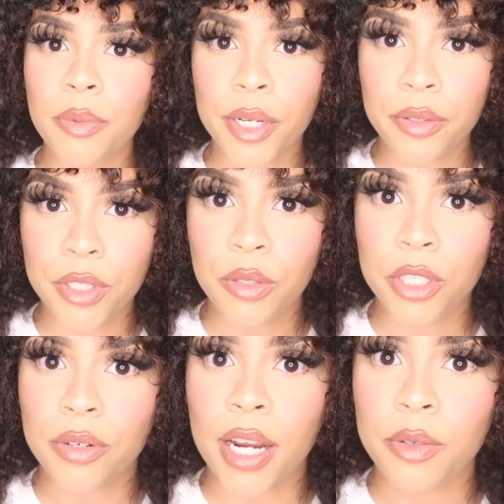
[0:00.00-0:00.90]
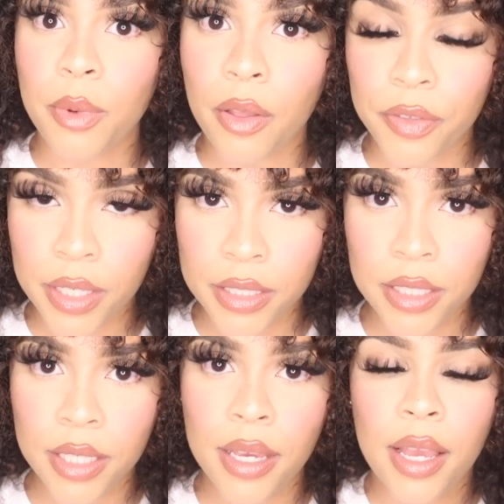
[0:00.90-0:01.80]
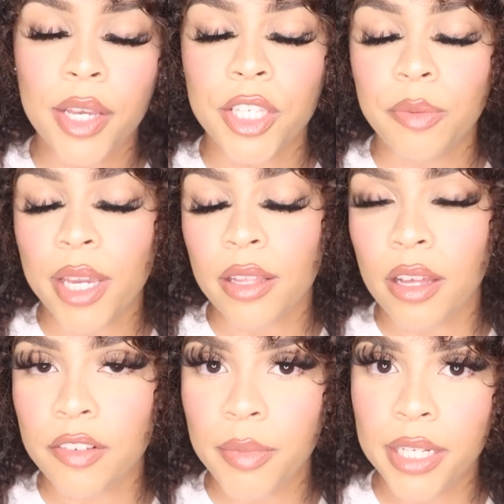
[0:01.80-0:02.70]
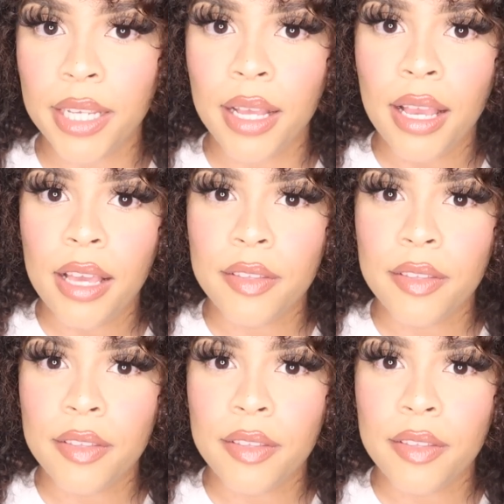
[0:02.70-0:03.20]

where you do attract wealth easily. You make a lot of money.